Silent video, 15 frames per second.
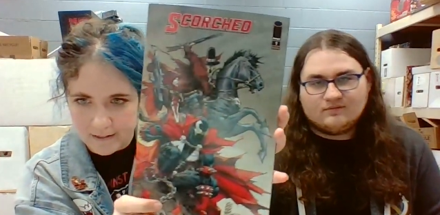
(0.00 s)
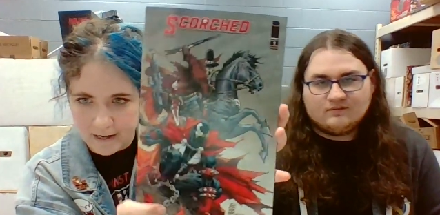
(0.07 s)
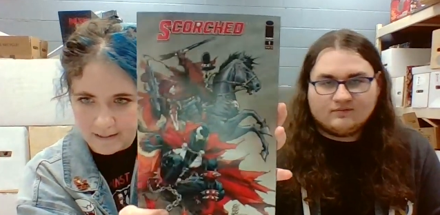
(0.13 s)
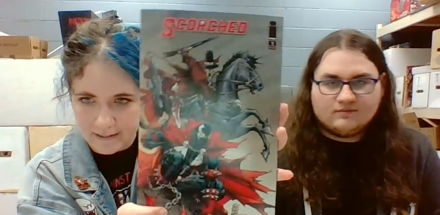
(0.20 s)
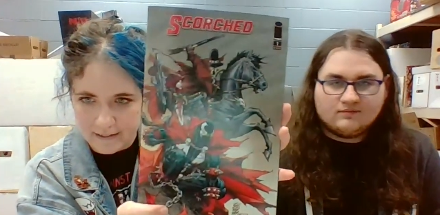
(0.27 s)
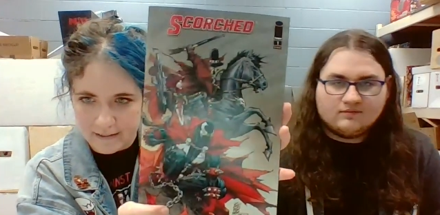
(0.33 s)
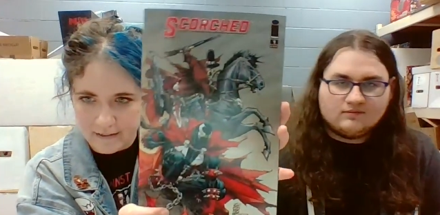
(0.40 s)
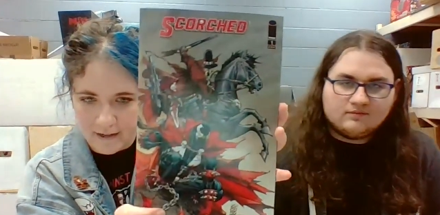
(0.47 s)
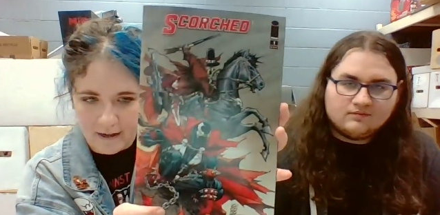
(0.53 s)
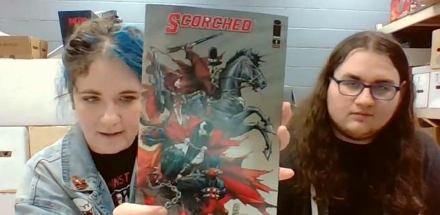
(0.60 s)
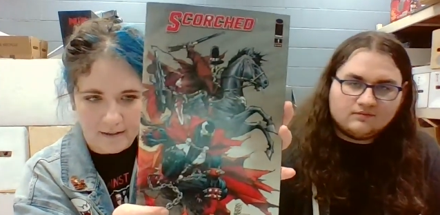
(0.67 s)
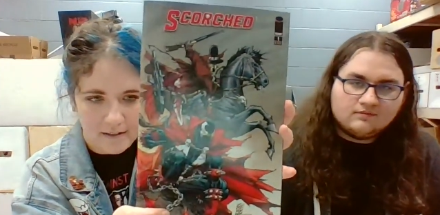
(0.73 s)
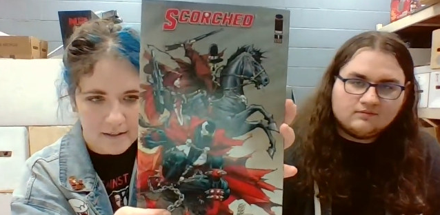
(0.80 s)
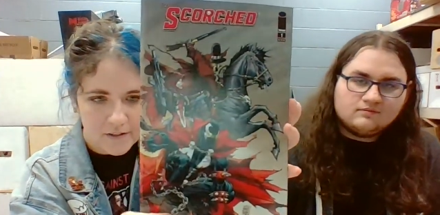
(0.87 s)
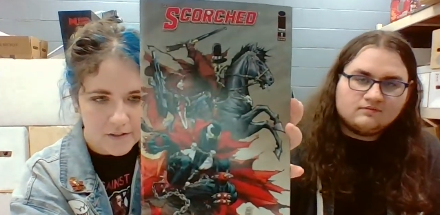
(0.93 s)
Speaker 1: I like it a lot.
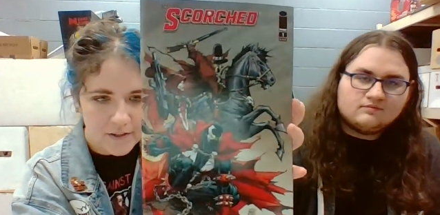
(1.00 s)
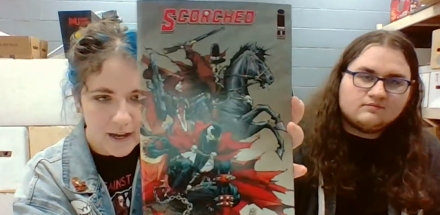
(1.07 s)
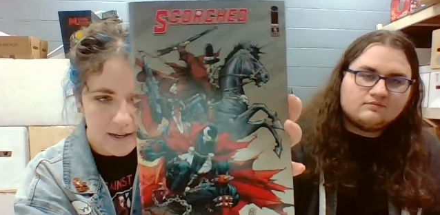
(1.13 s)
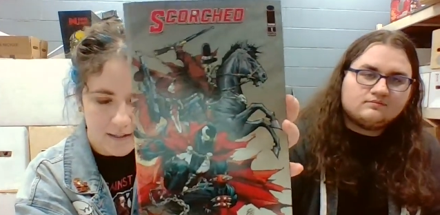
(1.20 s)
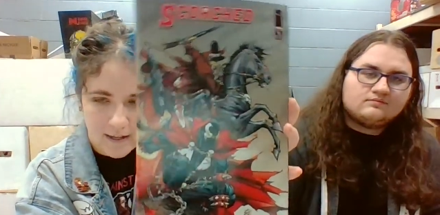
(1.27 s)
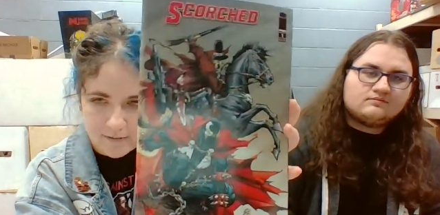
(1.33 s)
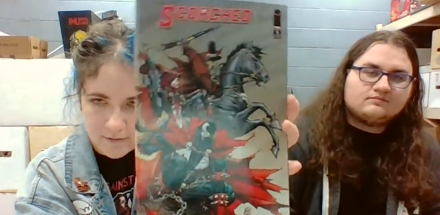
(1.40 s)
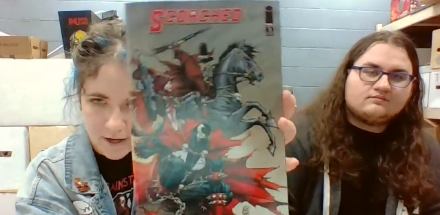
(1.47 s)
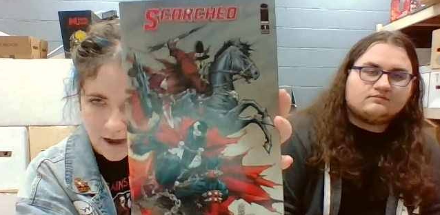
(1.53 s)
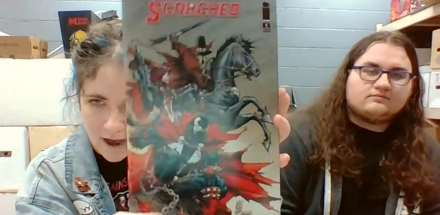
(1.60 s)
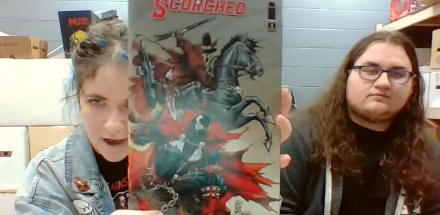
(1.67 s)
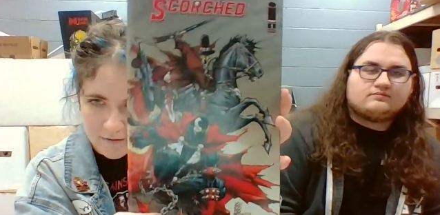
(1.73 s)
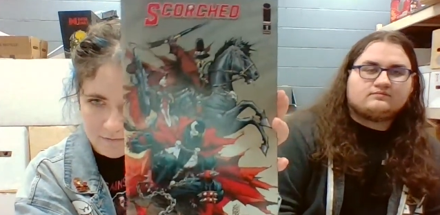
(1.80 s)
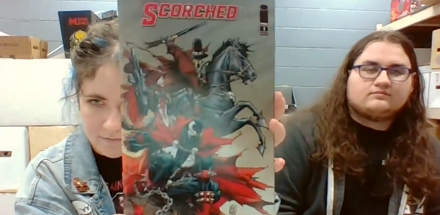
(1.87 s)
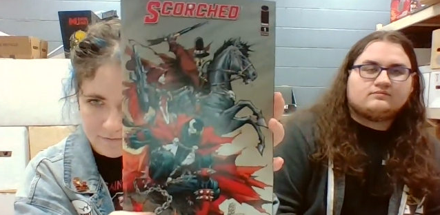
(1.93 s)
So yeah, cover
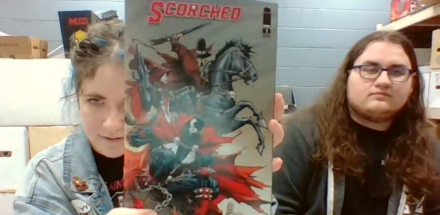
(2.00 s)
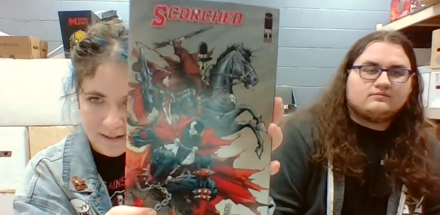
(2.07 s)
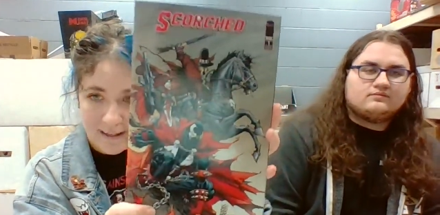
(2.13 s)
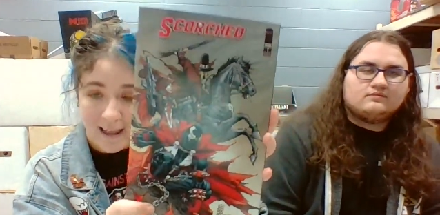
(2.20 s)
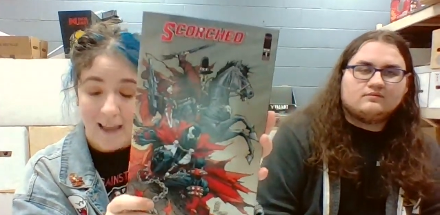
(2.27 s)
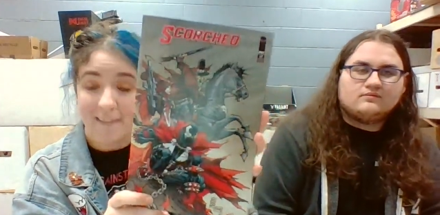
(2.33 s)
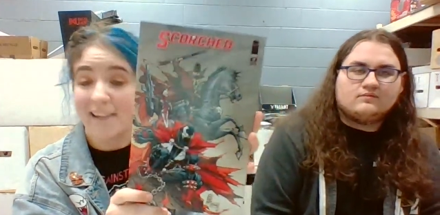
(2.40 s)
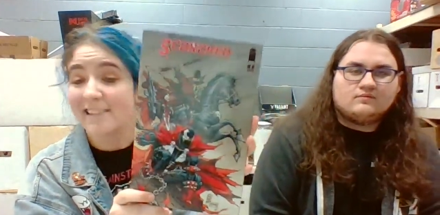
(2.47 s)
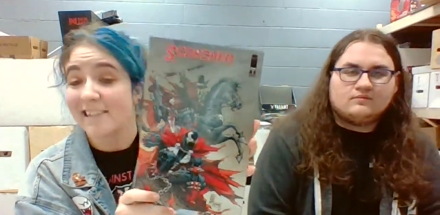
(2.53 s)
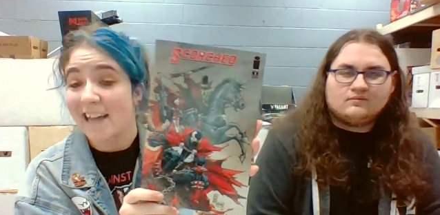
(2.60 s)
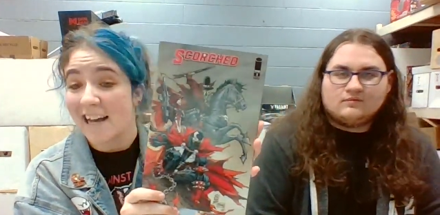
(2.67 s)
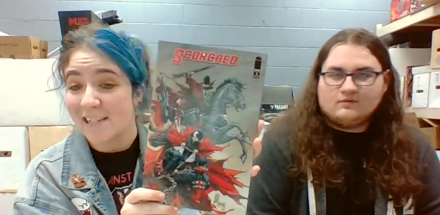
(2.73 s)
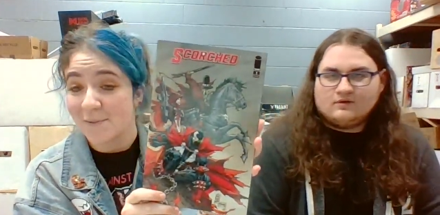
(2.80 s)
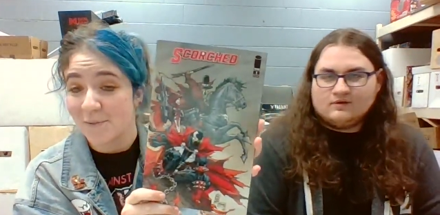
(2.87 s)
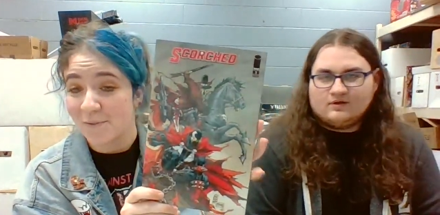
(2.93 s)
F. And that's the
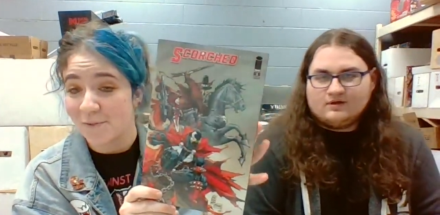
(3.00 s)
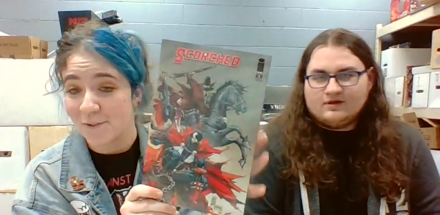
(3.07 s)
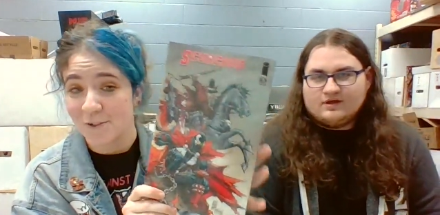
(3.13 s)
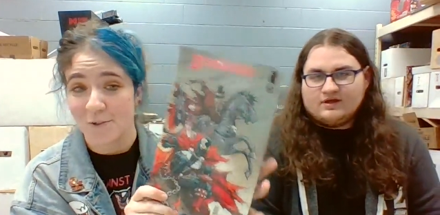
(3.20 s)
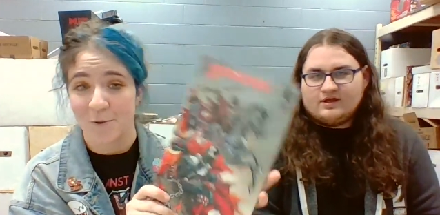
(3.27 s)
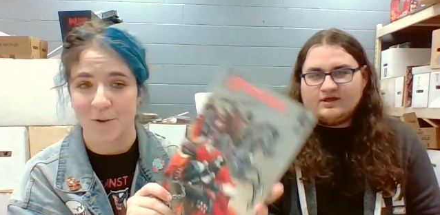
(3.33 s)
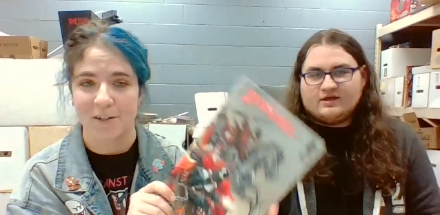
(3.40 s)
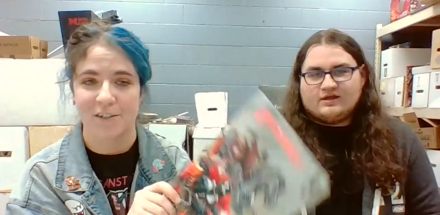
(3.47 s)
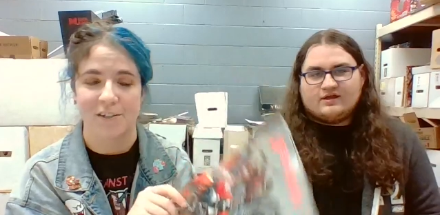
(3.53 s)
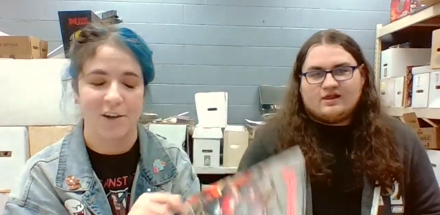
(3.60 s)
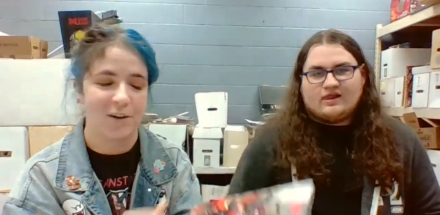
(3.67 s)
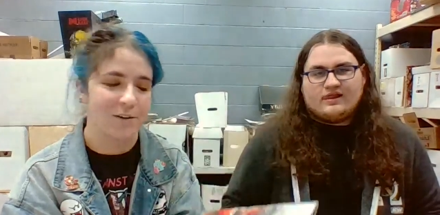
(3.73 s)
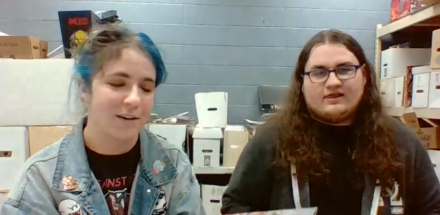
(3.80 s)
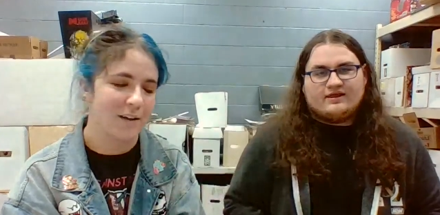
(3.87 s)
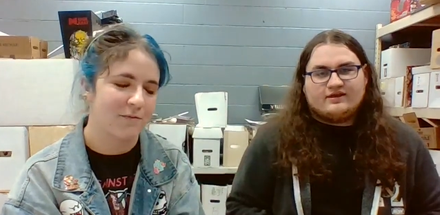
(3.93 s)
last one for Scorch.
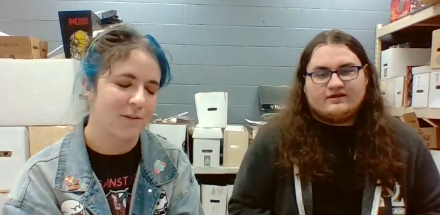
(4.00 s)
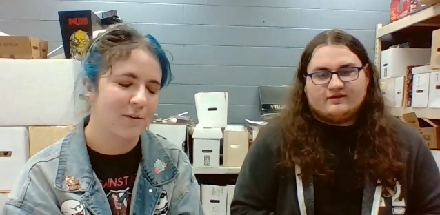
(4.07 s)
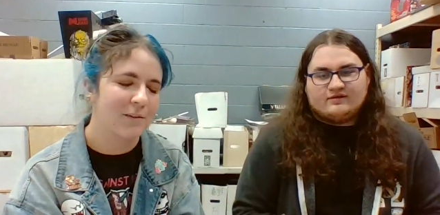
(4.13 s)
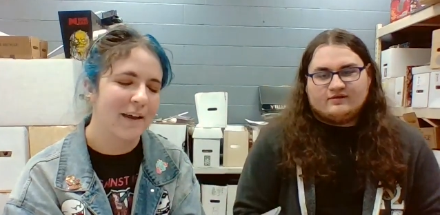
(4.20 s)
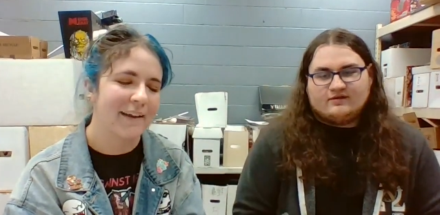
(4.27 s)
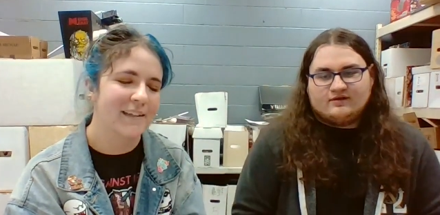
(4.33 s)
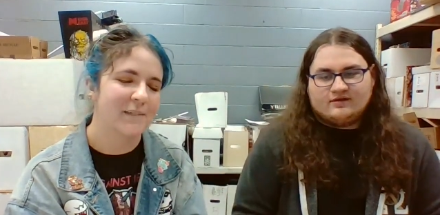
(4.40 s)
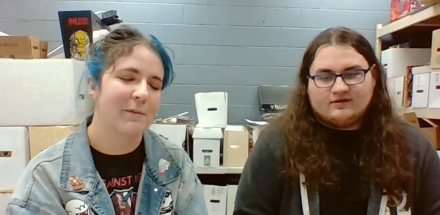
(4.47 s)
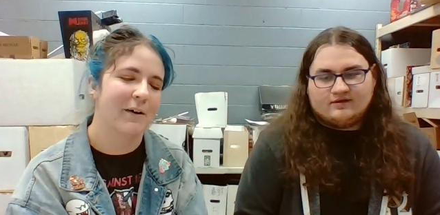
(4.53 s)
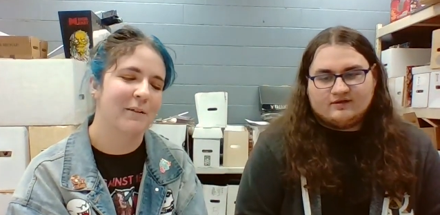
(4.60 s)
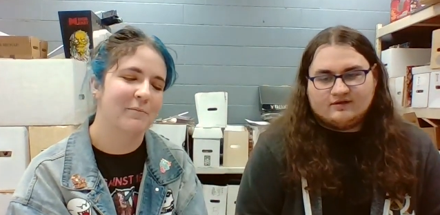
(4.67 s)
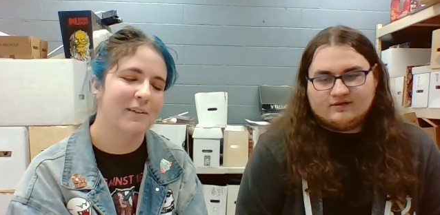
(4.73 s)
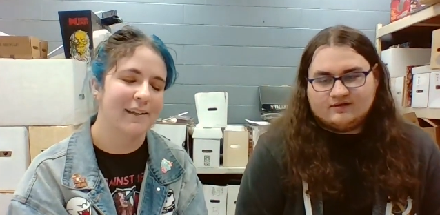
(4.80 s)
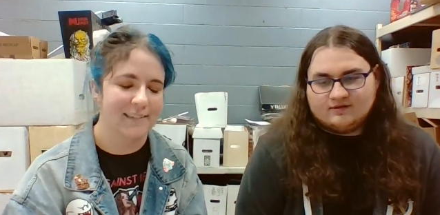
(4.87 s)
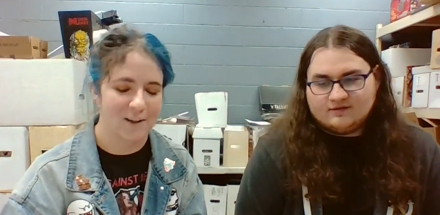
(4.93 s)
So if you like
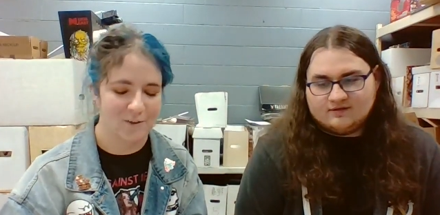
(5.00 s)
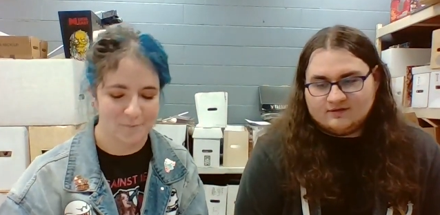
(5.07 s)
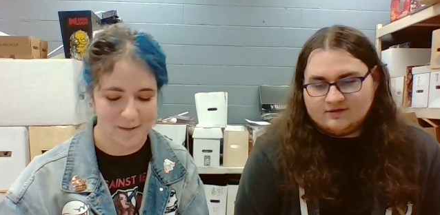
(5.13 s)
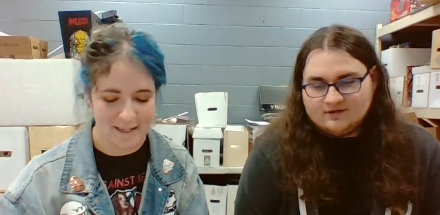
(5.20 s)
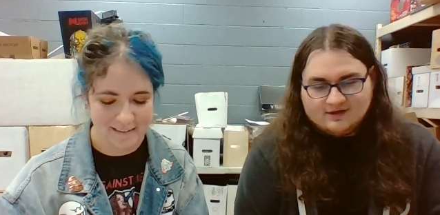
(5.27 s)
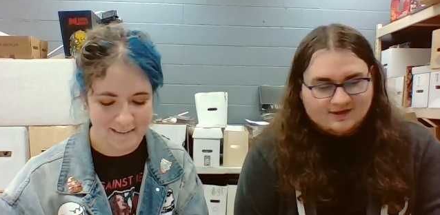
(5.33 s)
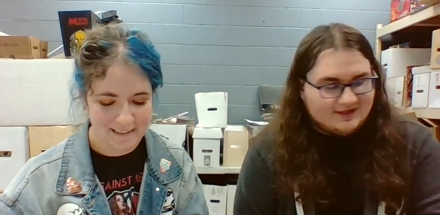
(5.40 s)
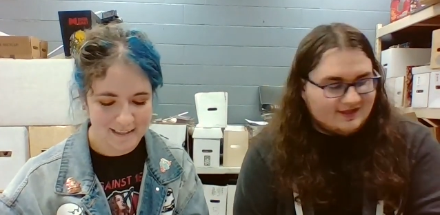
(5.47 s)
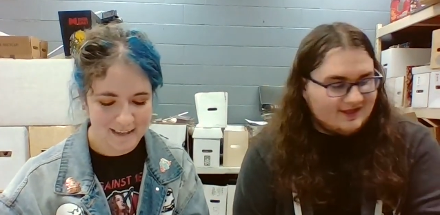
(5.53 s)
Spawn, please help me.